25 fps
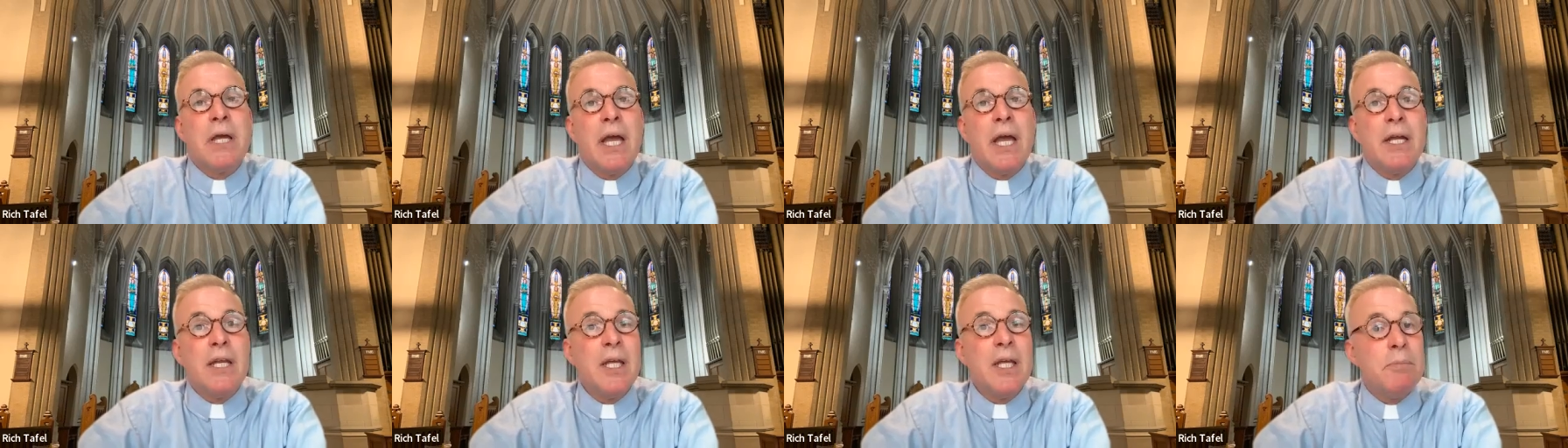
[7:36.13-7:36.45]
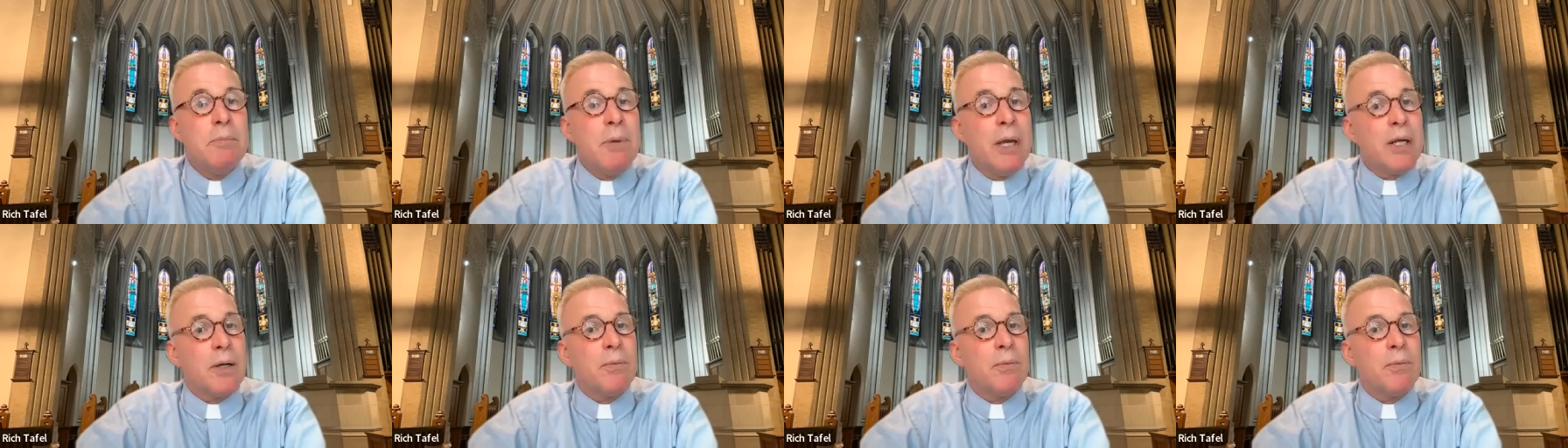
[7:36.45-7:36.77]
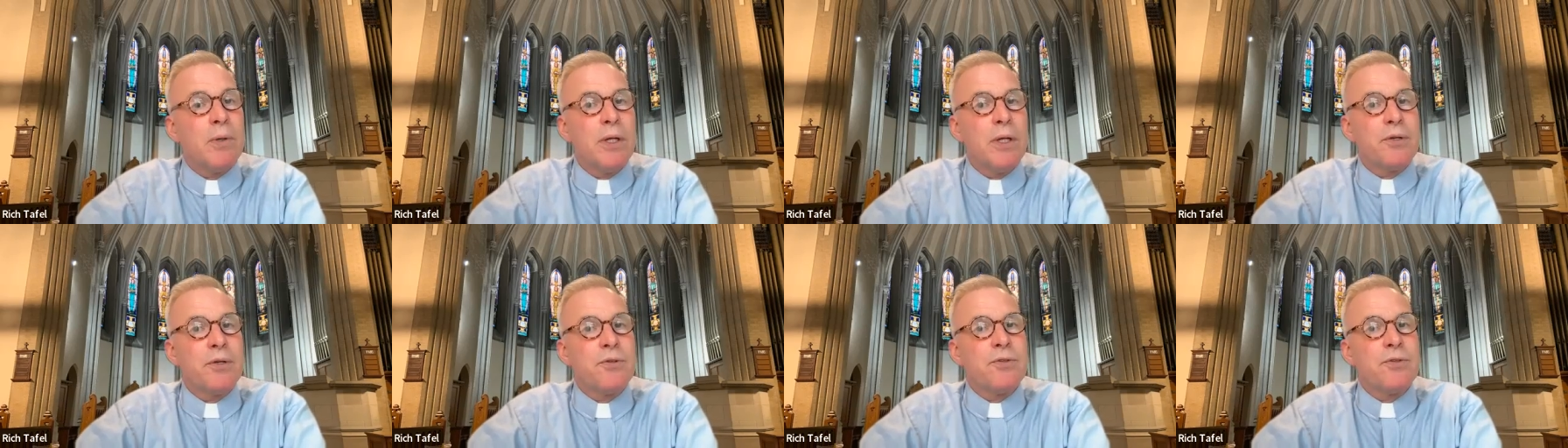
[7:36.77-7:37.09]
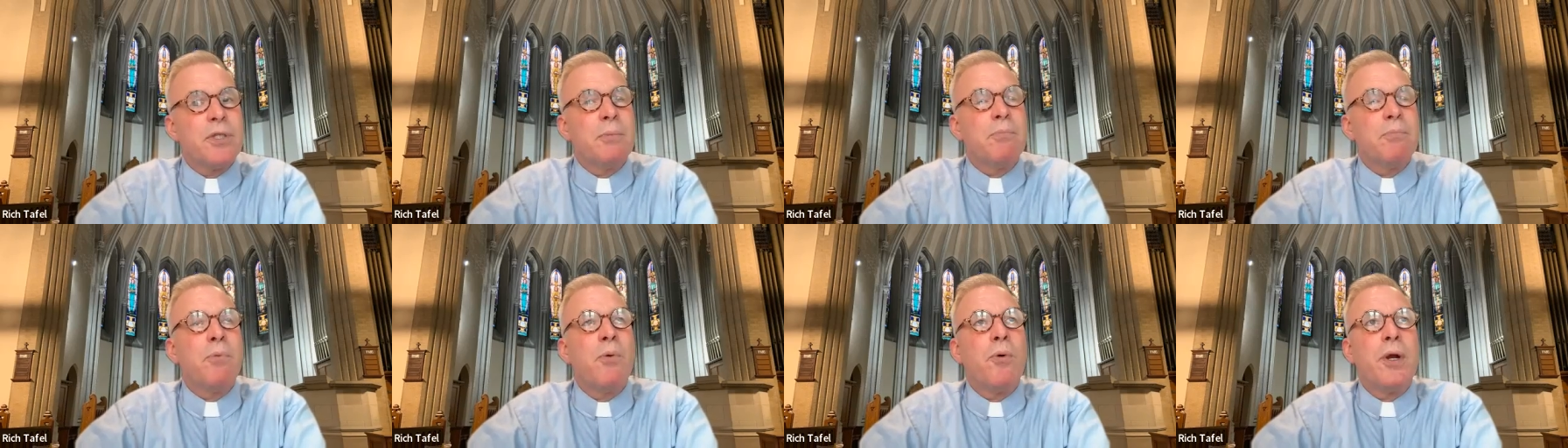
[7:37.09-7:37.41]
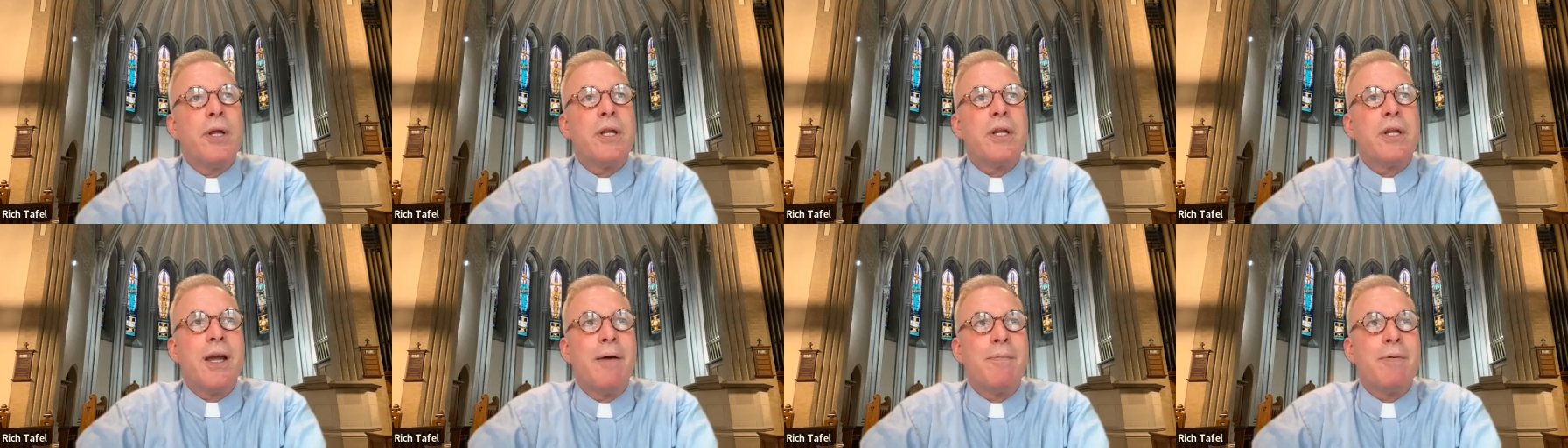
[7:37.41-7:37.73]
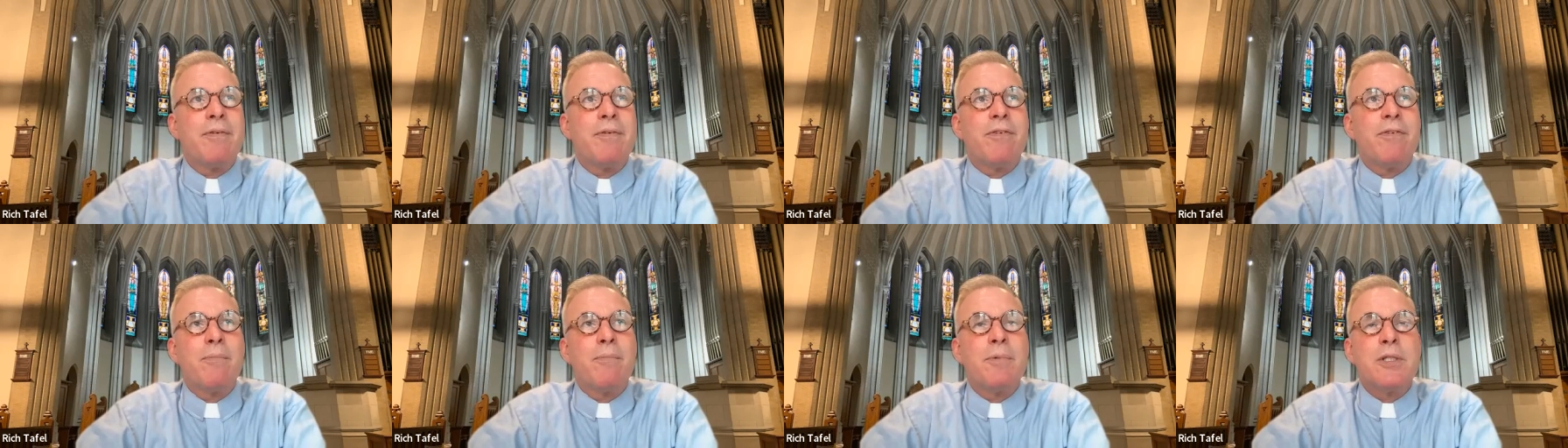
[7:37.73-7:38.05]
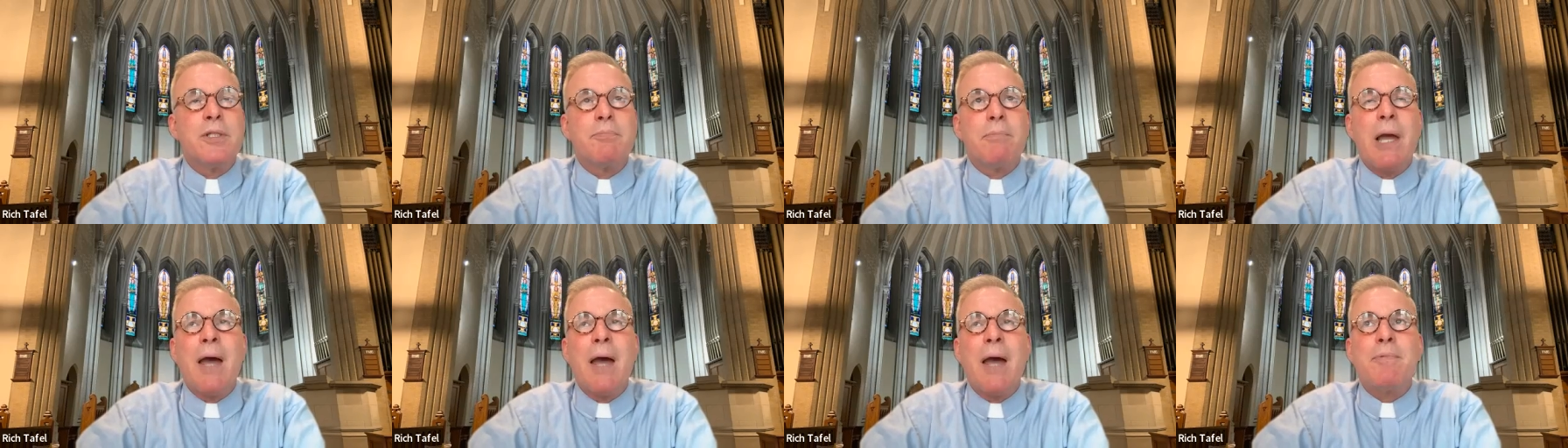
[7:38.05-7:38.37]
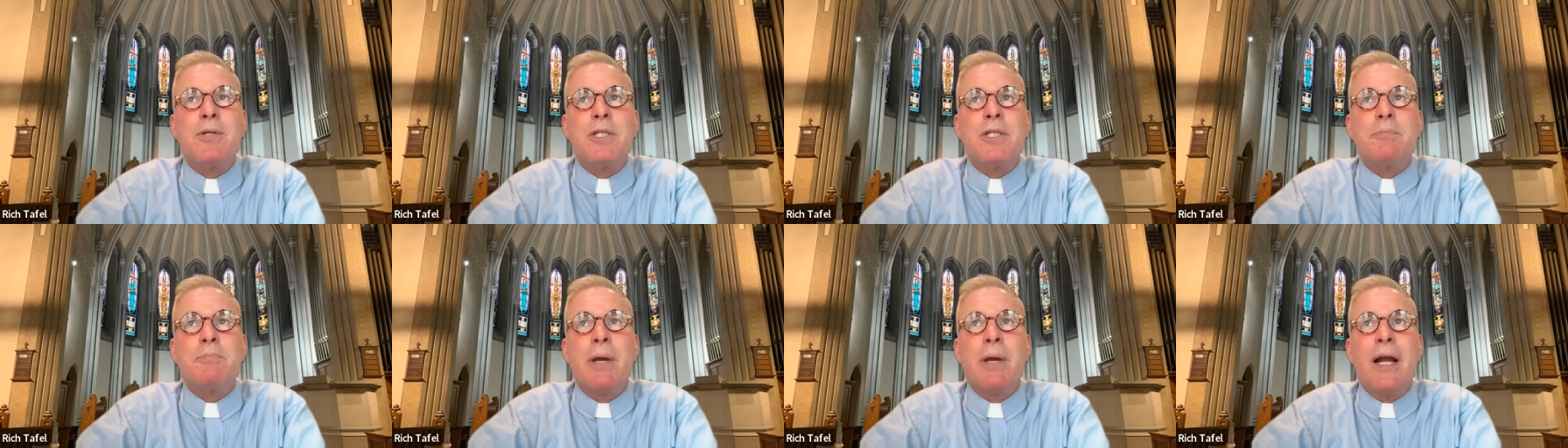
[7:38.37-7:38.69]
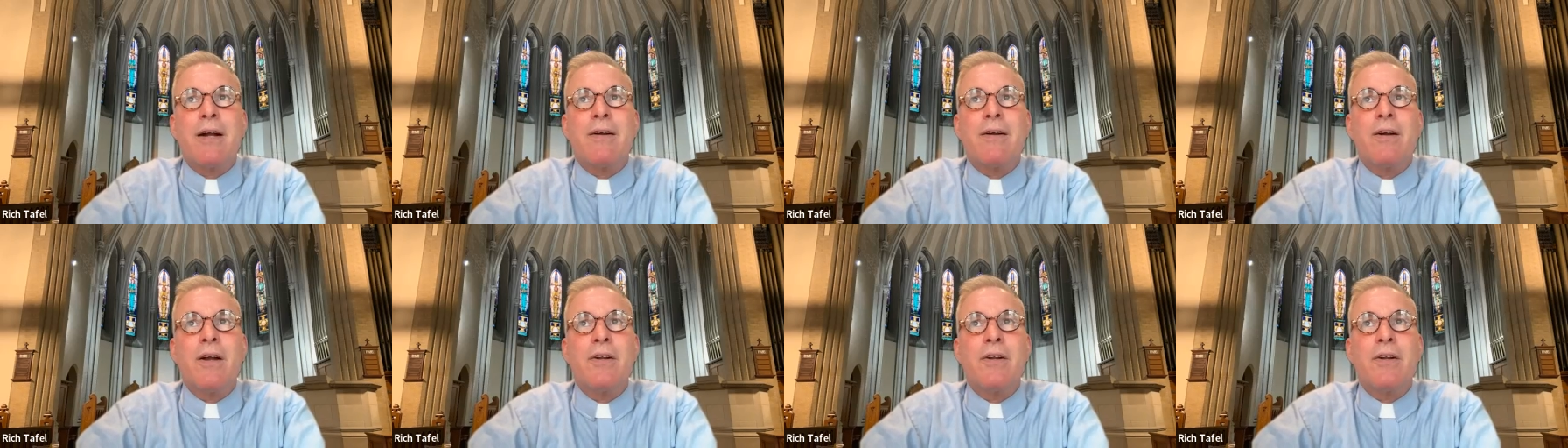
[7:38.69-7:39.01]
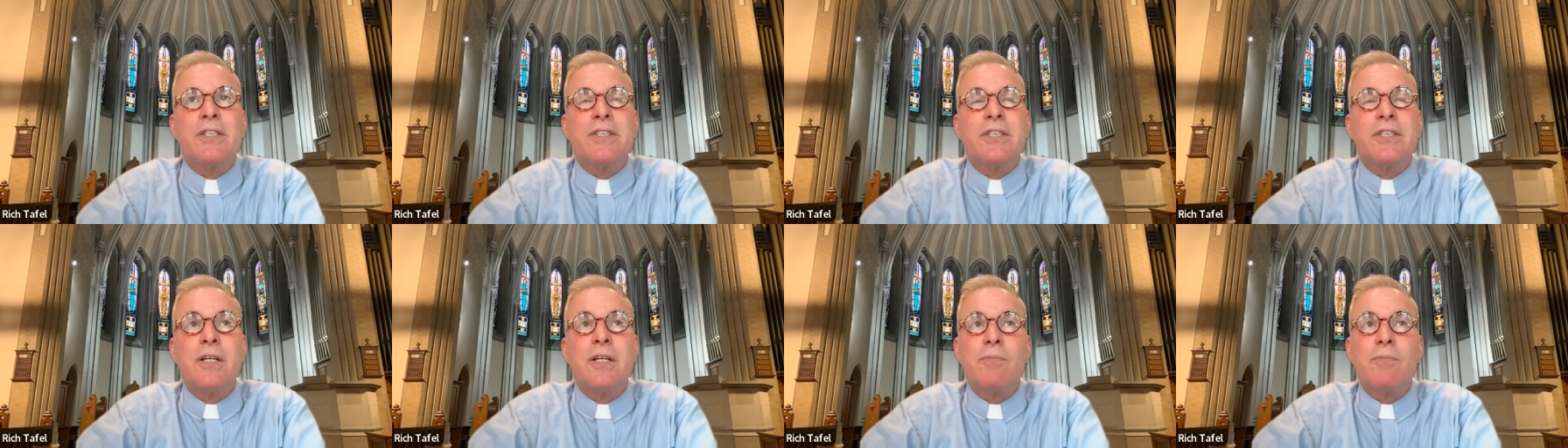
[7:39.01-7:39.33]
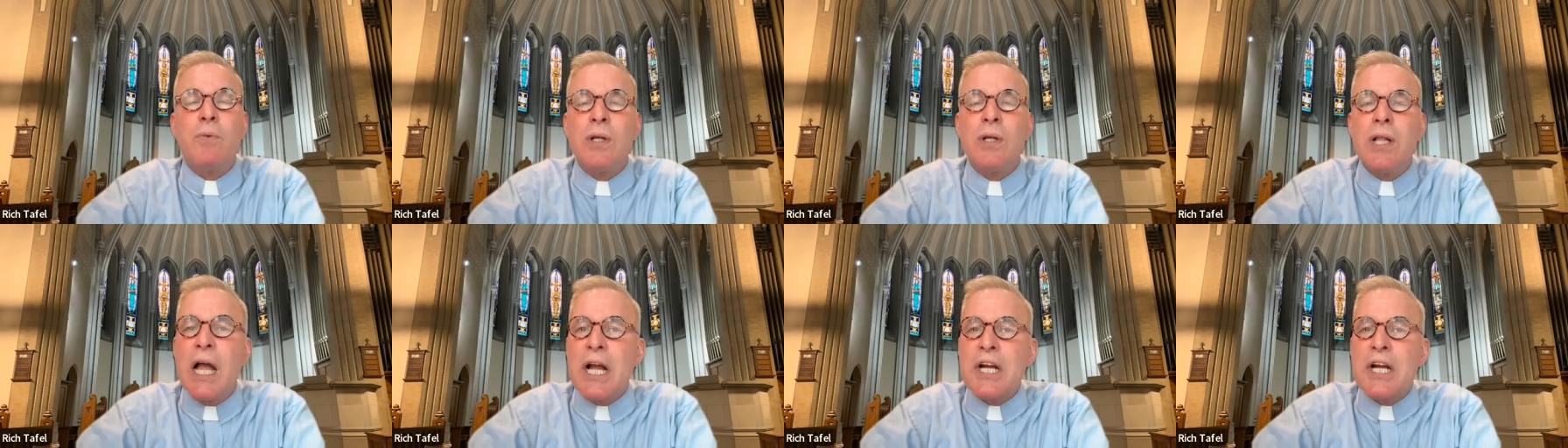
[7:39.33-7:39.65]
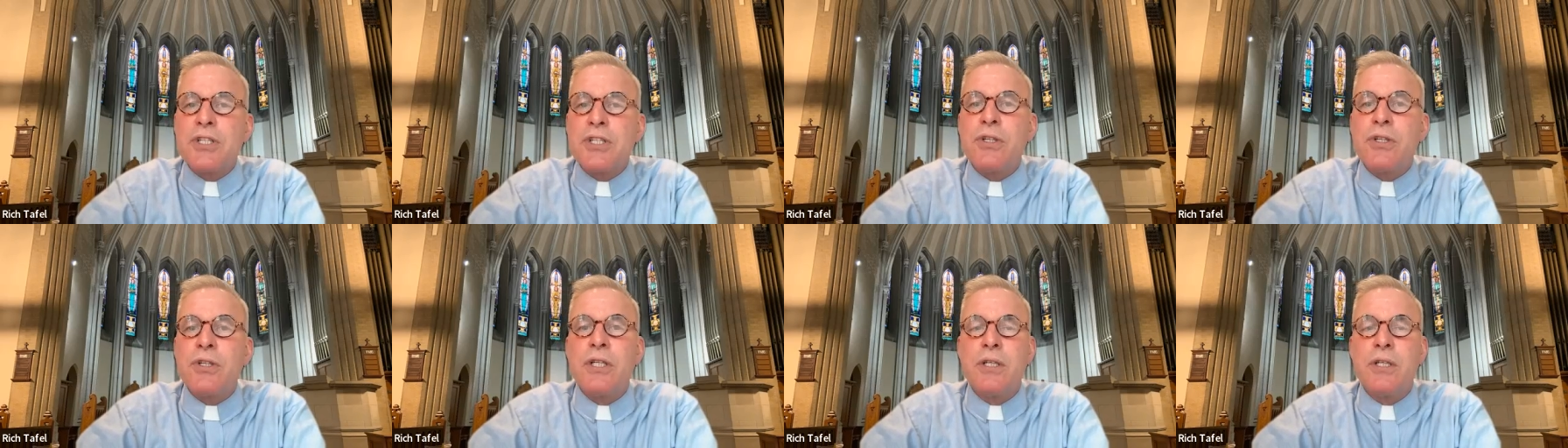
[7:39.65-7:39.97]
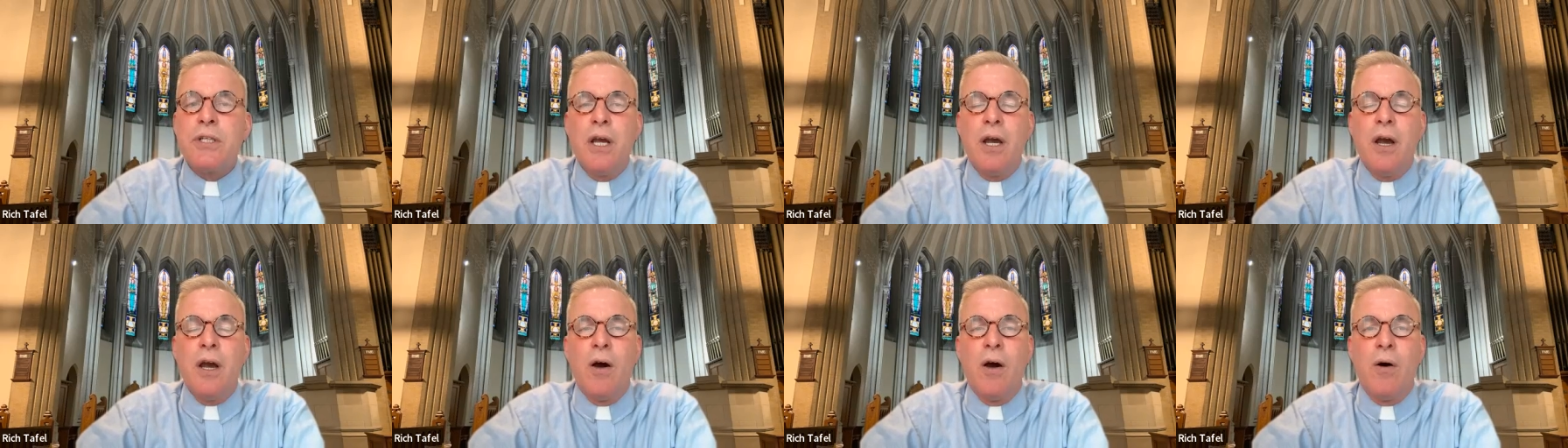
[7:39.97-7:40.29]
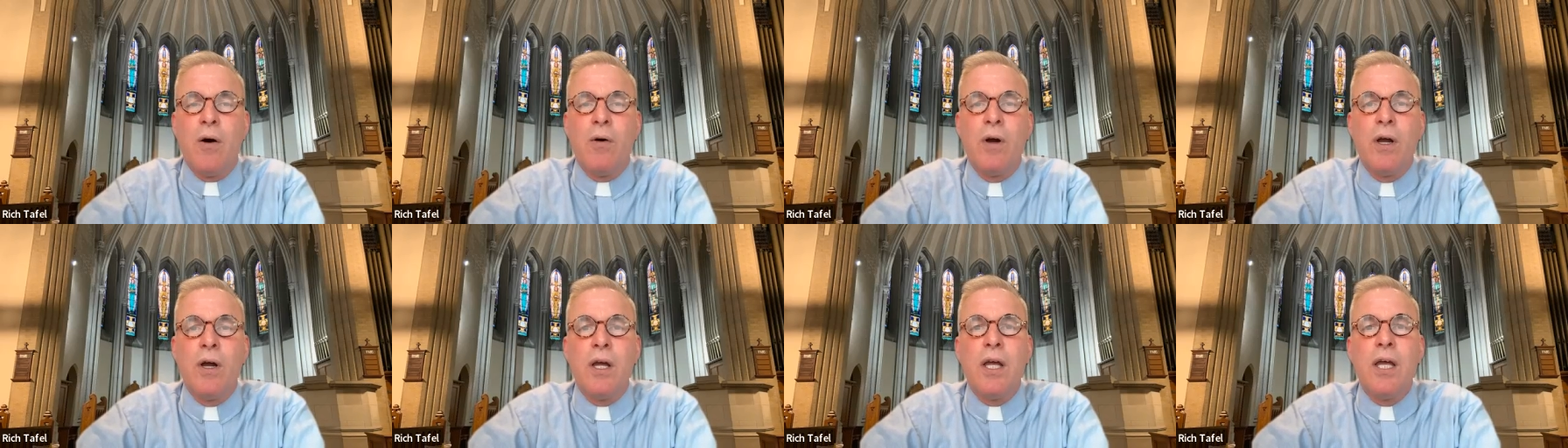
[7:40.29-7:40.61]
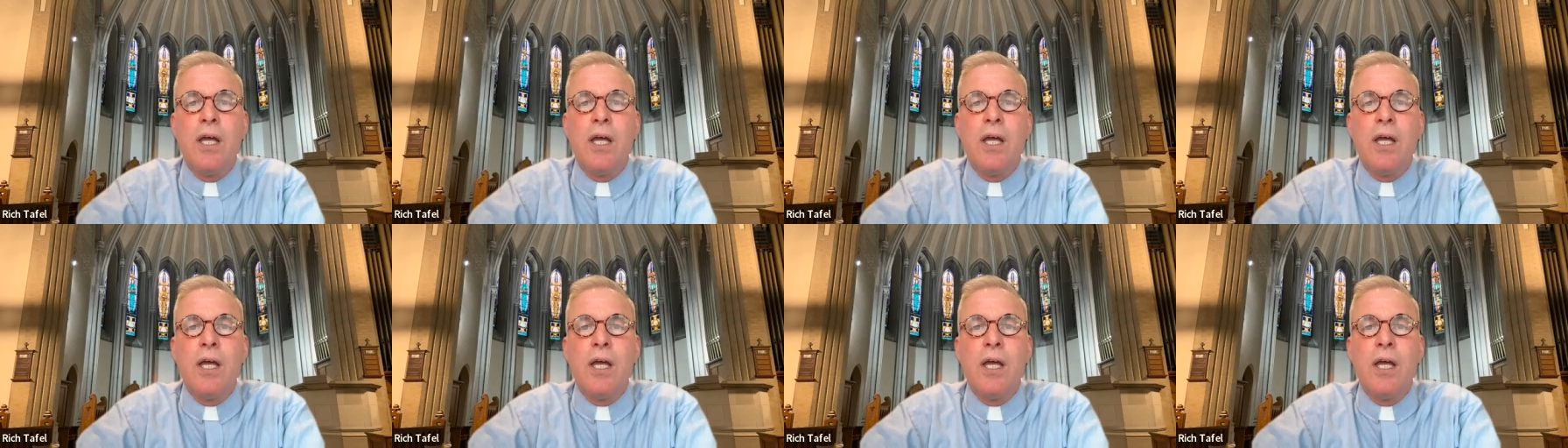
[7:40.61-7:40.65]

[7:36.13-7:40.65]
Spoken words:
And he made a really interesting point coming from his Baptist background. He said, well, actually, no.